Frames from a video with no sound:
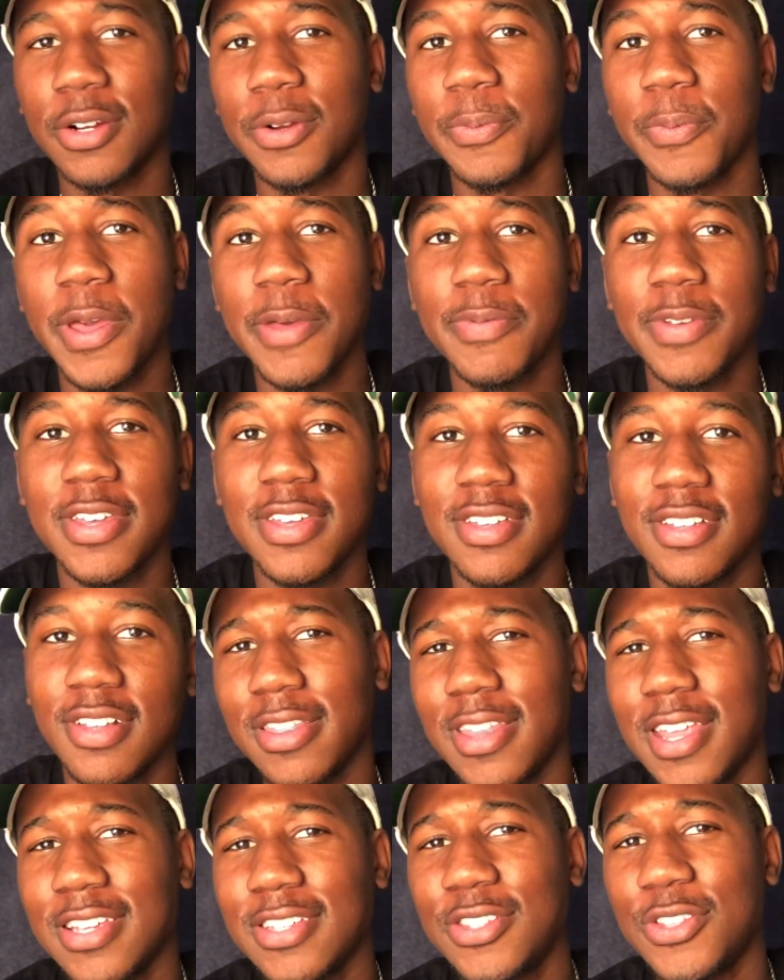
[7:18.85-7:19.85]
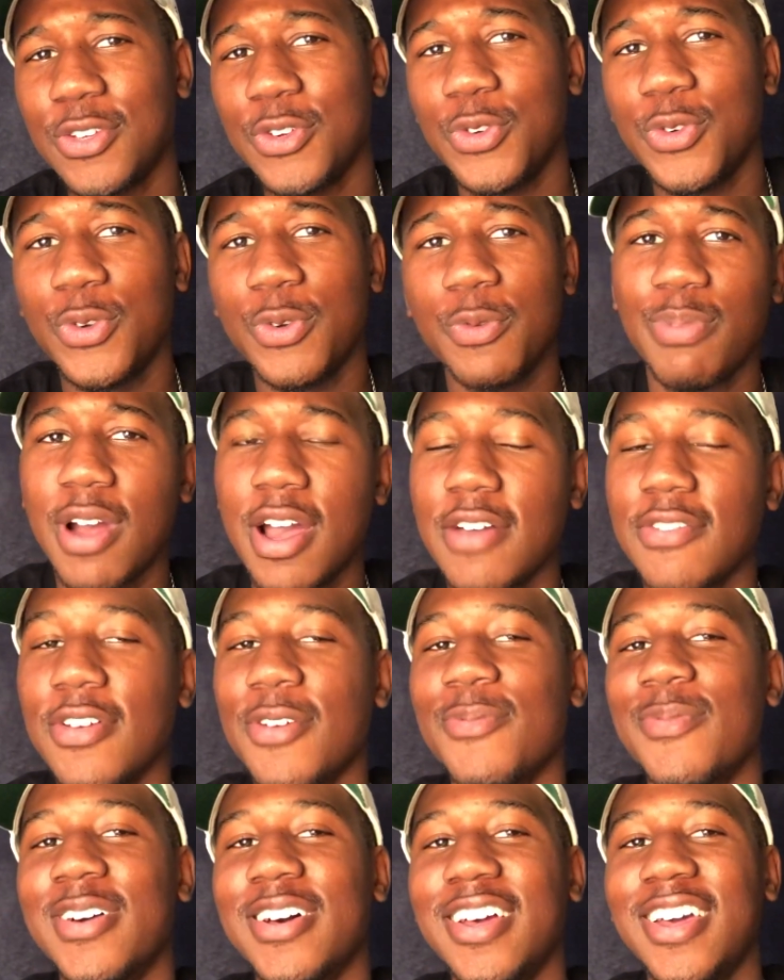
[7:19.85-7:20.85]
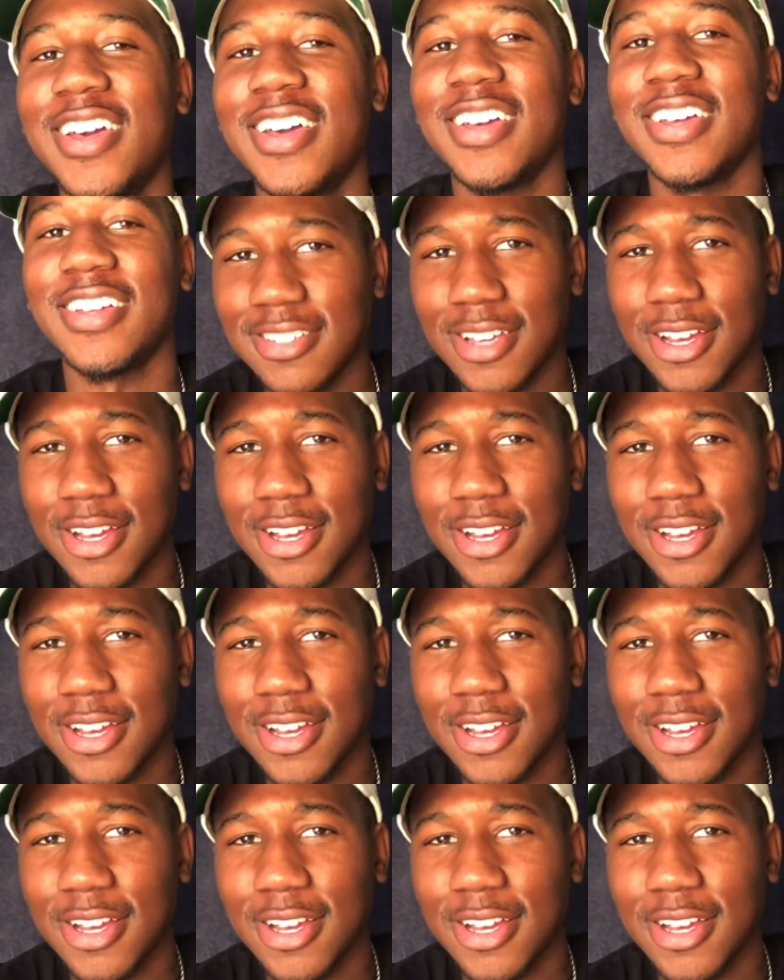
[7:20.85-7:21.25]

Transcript: Or maybe that's too private, but hey,